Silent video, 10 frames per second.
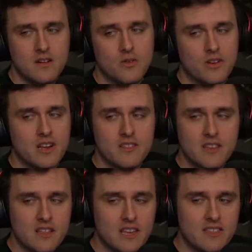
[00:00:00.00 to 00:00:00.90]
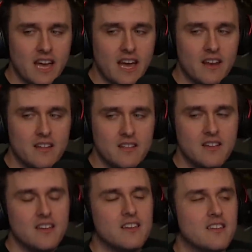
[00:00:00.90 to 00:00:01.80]
or anything like that,
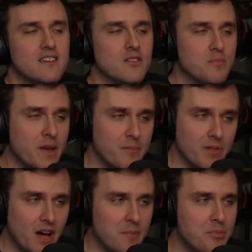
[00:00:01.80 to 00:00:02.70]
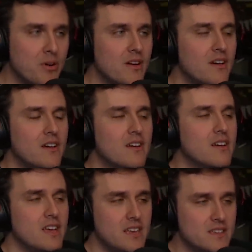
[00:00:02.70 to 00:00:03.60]
or Piplup,
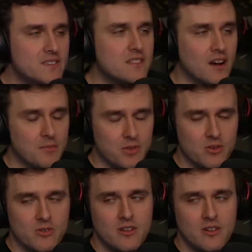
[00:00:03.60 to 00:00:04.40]
it is a W.